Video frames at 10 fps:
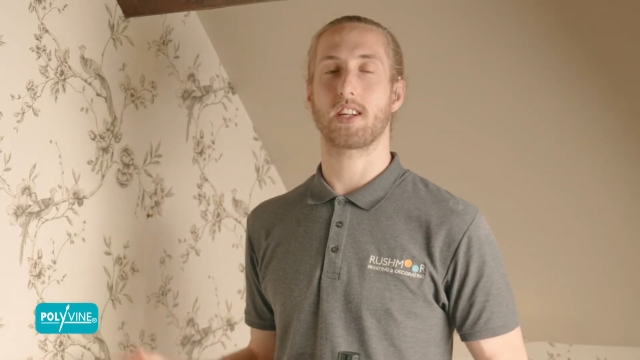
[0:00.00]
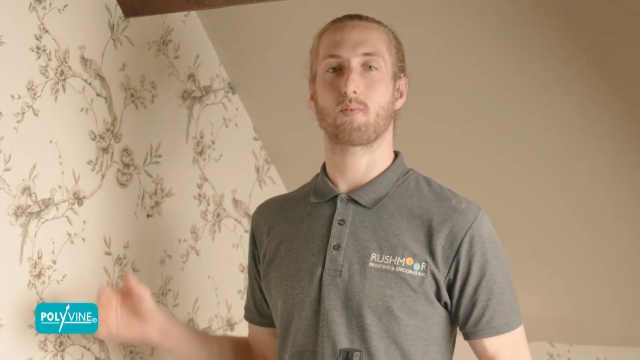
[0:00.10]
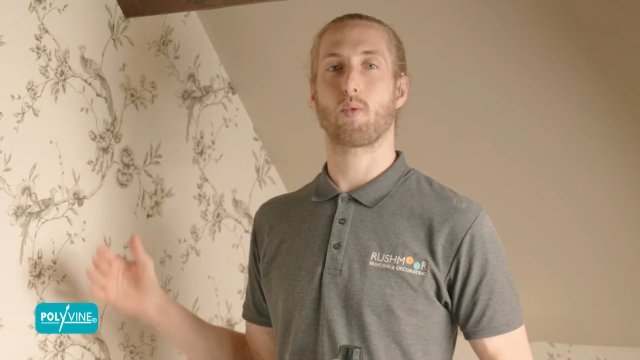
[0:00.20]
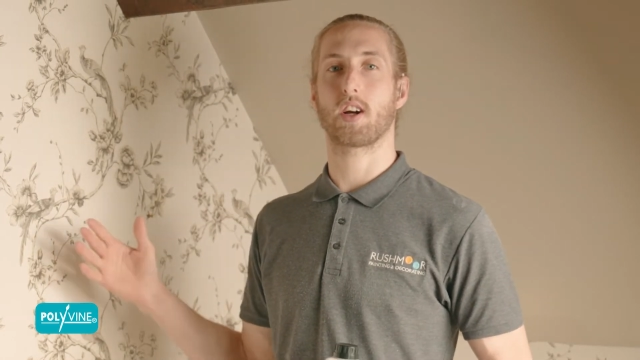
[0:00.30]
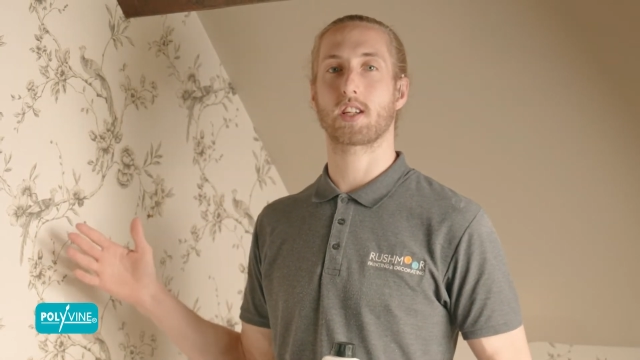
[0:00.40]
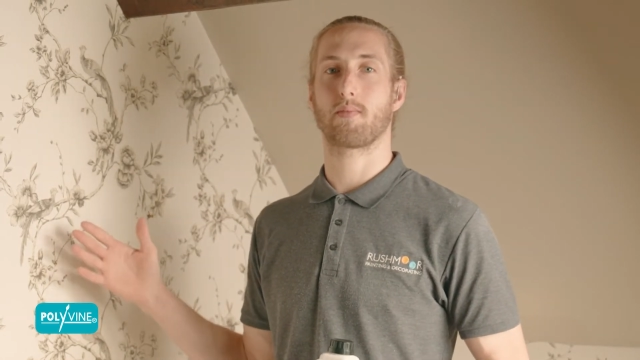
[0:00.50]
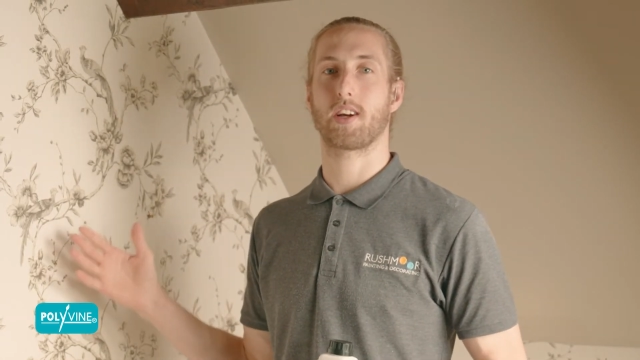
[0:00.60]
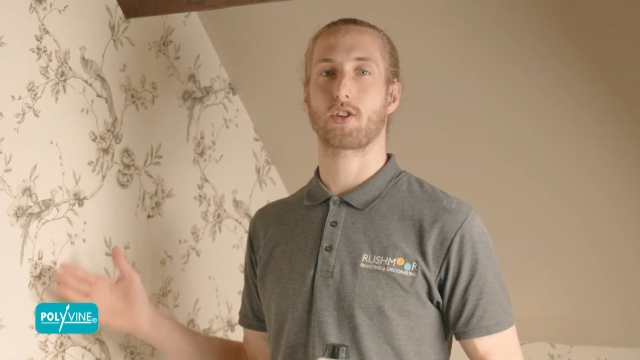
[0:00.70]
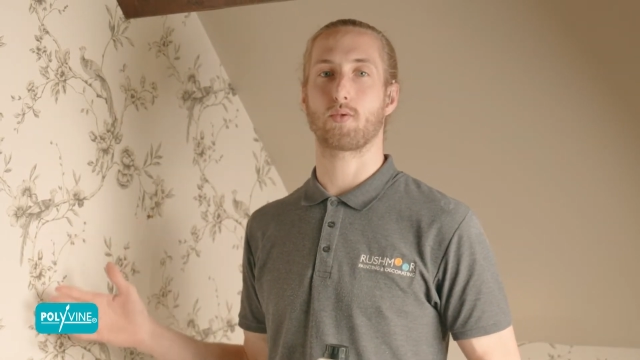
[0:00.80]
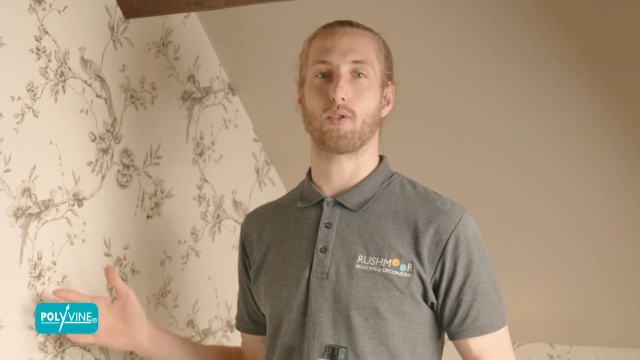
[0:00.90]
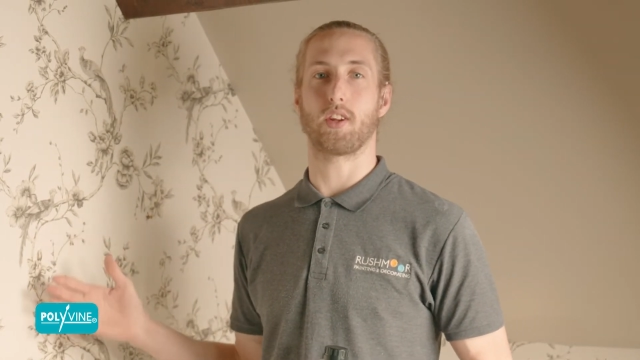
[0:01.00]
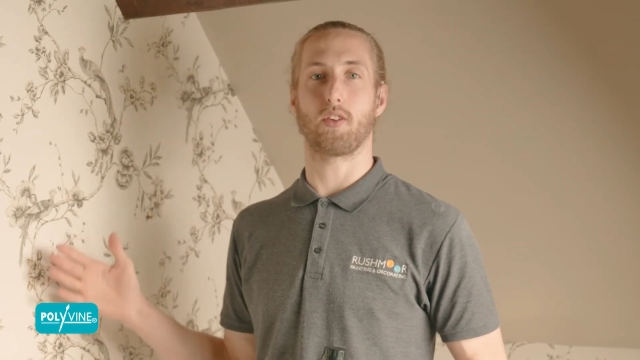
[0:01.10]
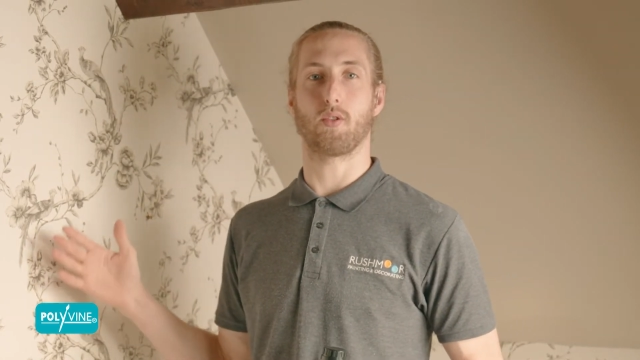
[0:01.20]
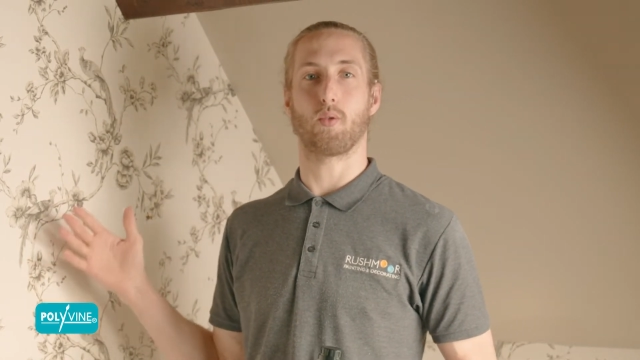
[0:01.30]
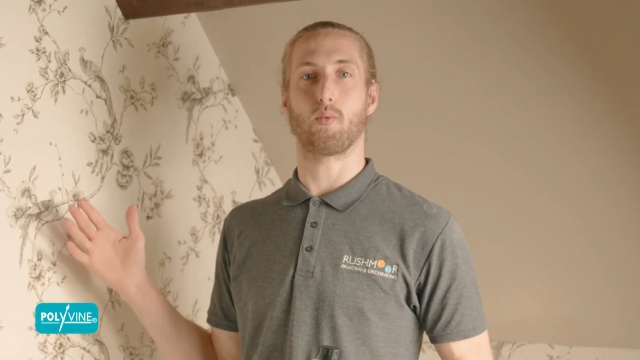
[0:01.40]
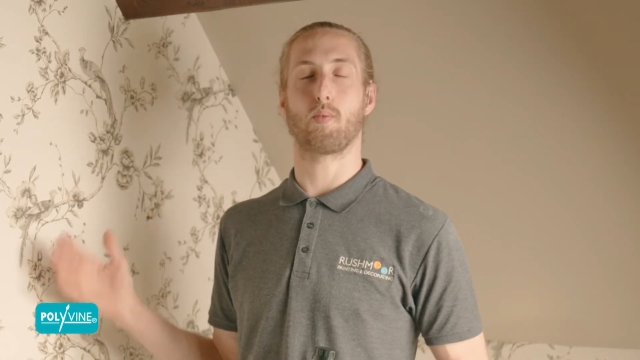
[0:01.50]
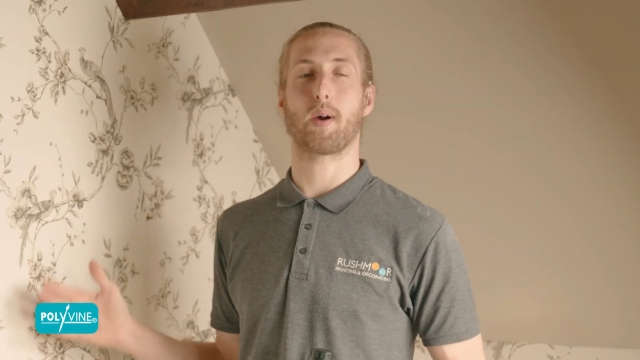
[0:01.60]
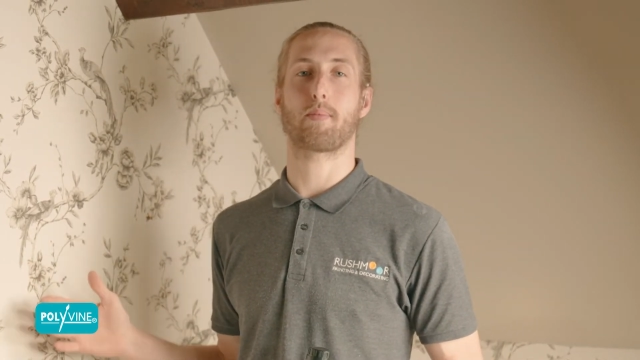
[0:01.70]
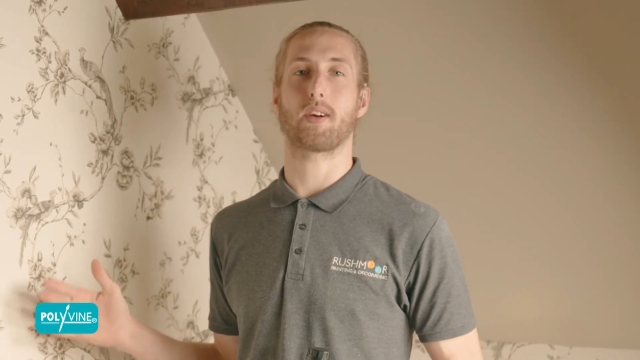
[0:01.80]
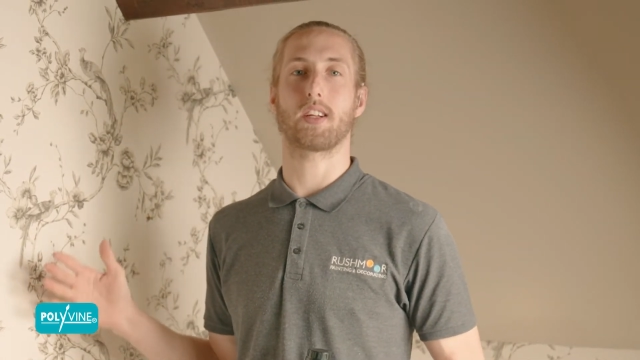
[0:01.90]
it's wise to make sure that your
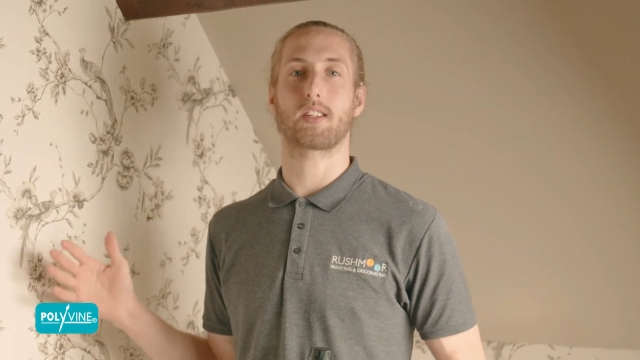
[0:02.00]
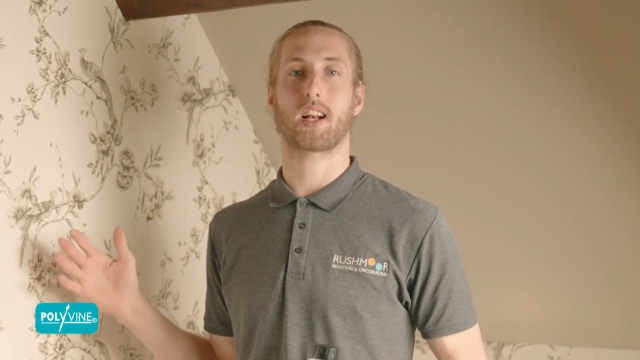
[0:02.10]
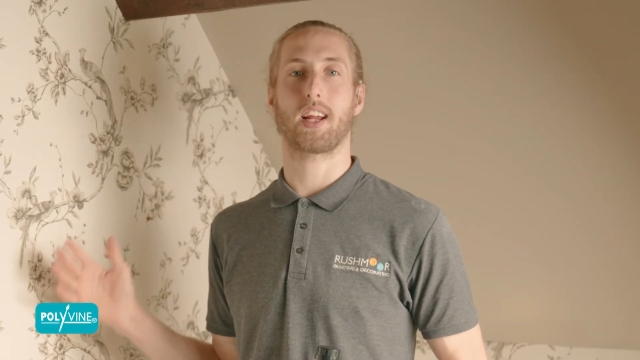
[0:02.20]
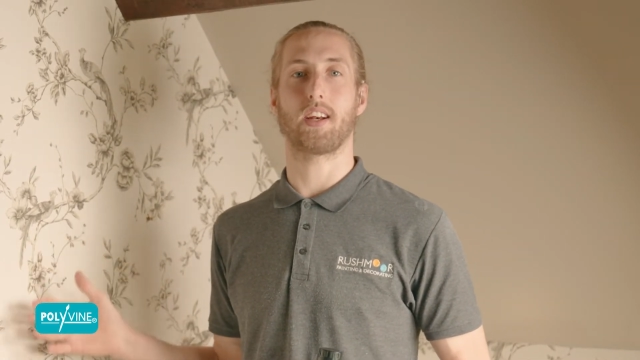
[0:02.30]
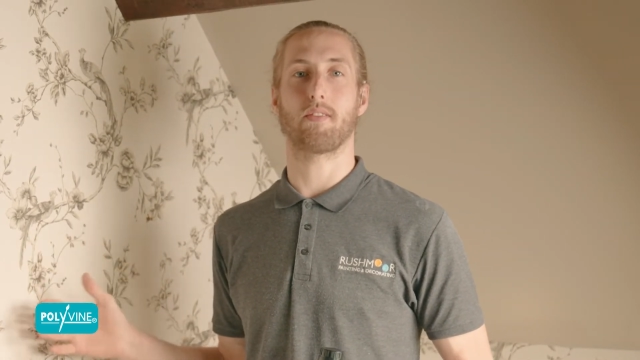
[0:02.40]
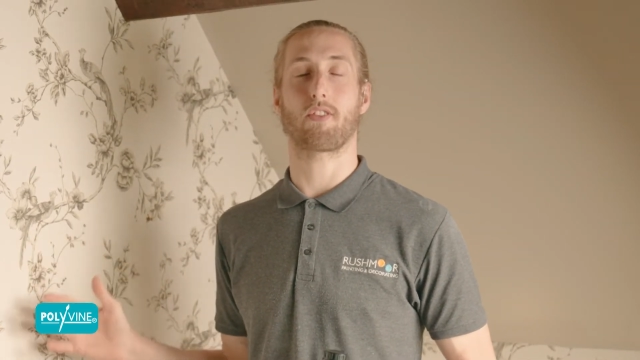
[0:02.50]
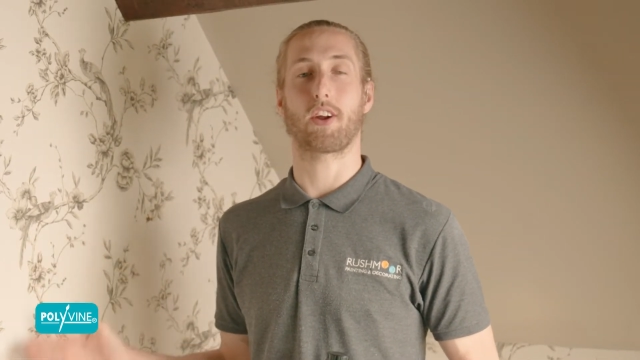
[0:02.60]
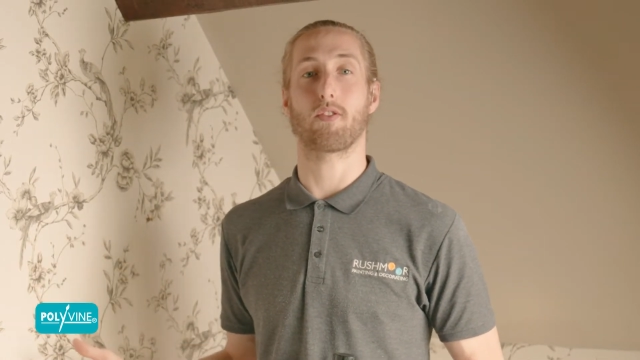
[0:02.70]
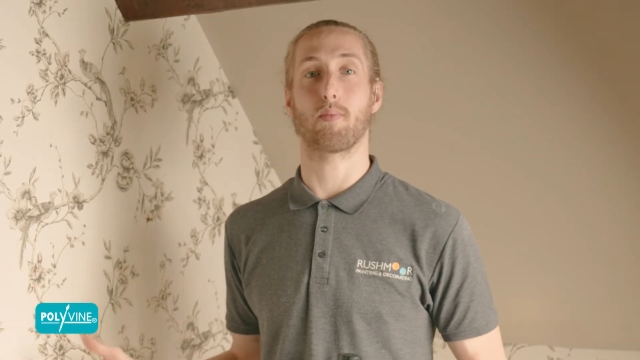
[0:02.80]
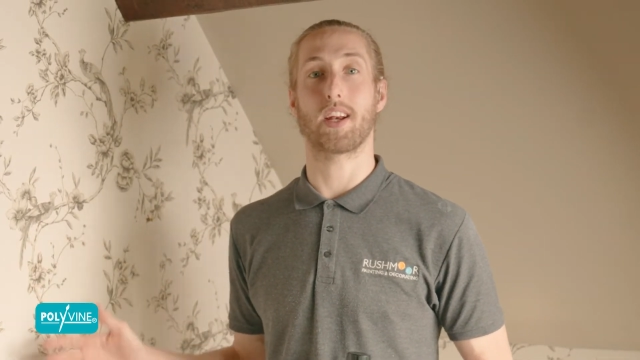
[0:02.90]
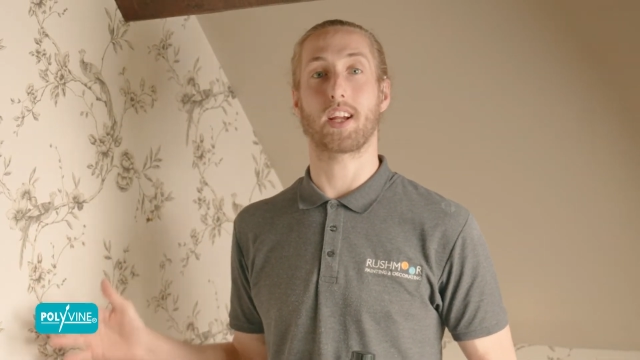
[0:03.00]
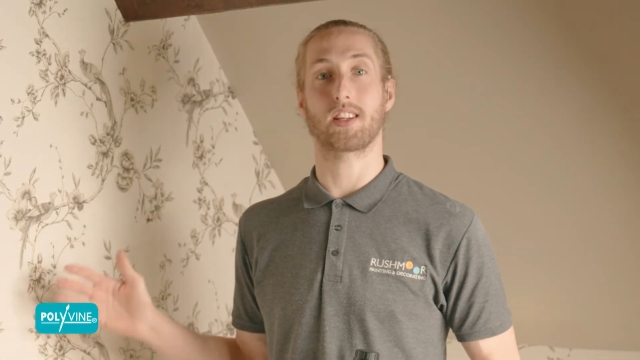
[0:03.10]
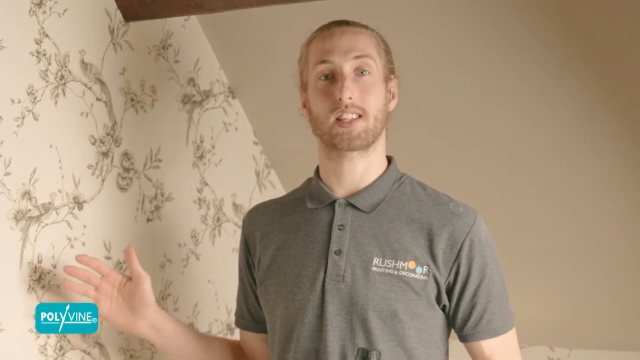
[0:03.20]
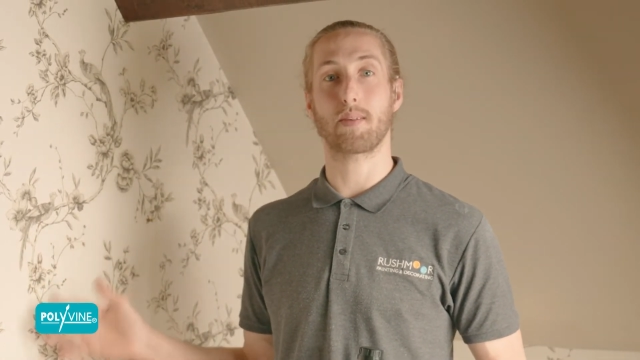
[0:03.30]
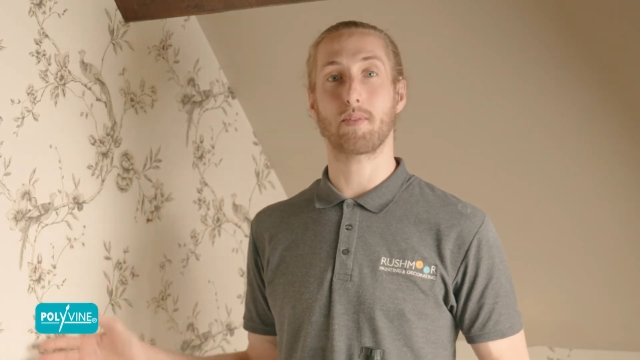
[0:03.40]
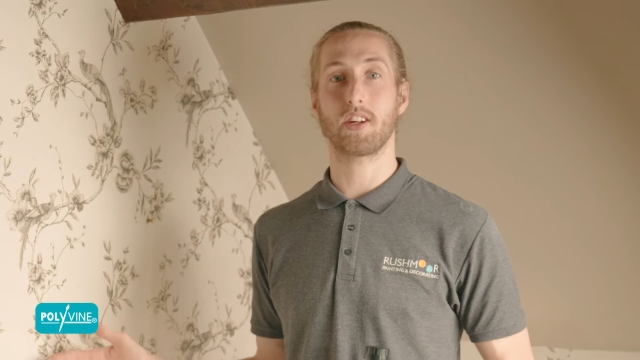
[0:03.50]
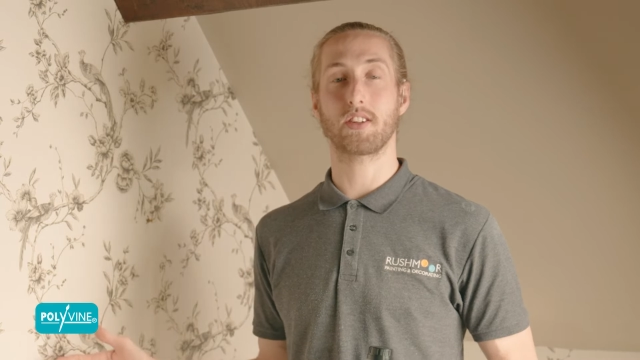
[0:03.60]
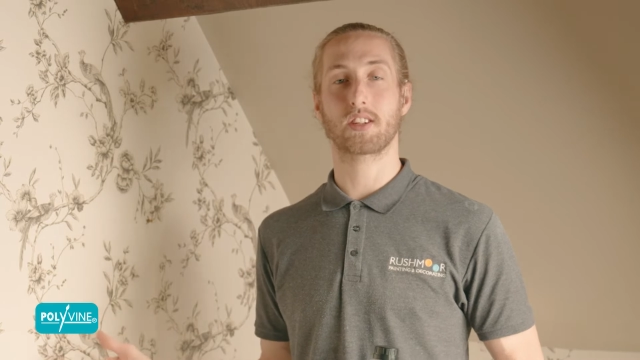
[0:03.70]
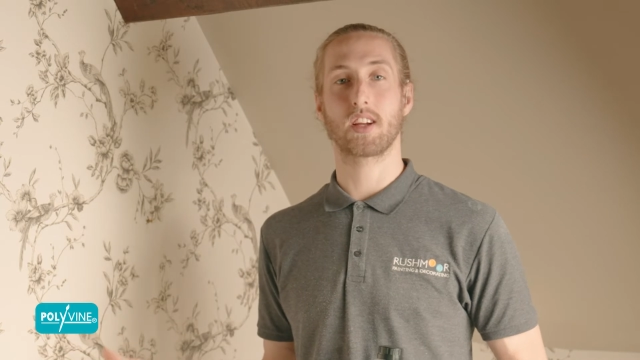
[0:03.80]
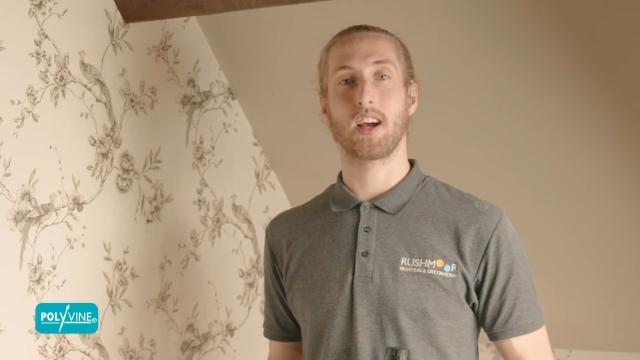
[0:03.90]
wallpaper is clean and free from any
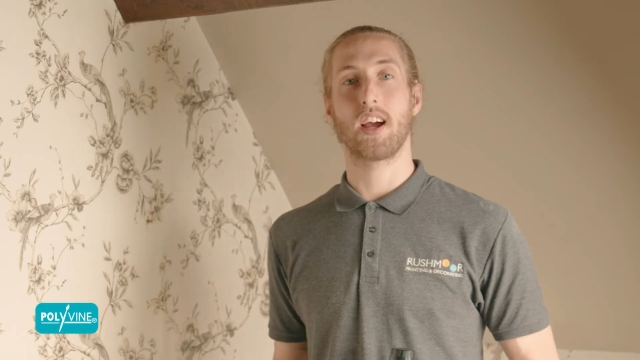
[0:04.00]
contaminants.